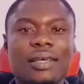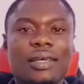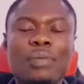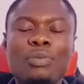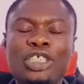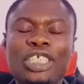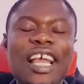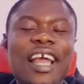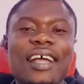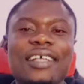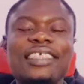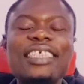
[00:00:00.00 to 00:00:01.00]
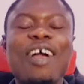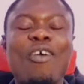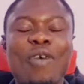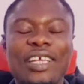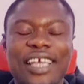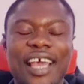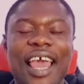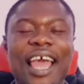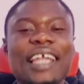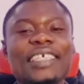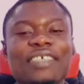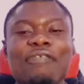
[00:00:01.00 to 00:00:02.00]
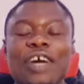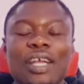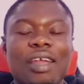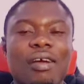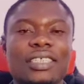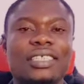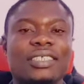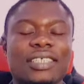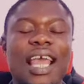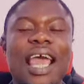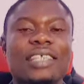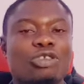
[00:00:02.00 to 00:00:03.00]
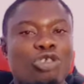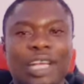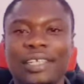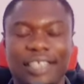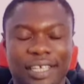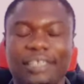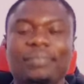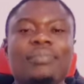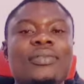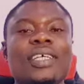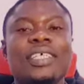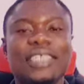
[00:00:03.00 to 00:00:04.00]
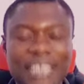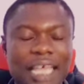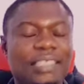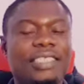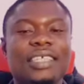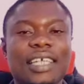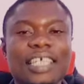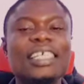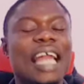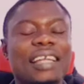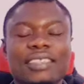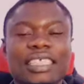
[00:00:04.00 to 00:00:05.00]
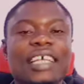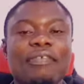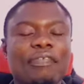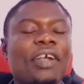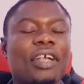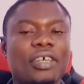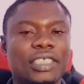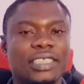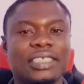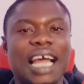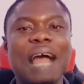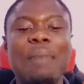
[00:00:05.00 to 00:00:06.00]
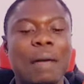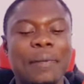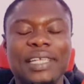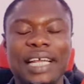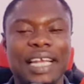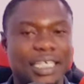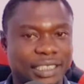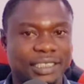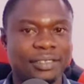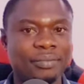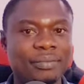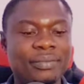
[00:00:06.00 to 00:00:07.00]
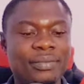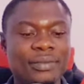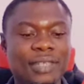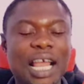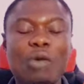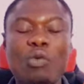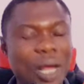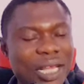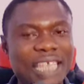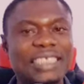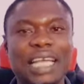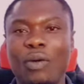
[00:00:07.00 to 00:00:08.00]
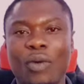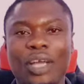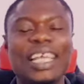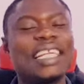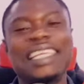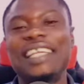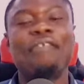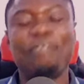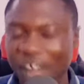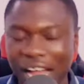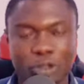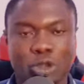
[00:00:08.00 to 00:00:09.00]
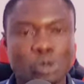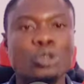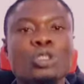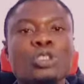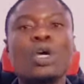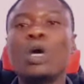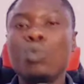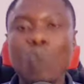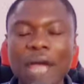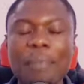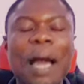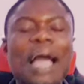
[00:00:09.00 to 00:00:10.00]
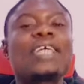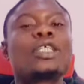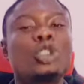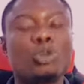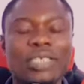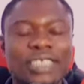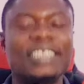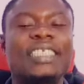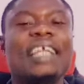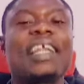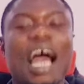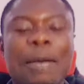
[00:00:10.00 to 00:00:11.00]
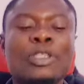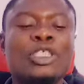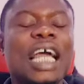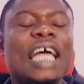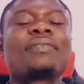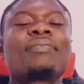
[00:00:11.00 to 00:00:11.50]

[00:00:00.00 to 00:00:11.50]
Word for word: Abusia Sarkodie and Yvonne Nelson trendy. Just meaning I say Yvonne Nelson about bedenedi. Appointment Sarkodie did the fast way back 2010. Abusia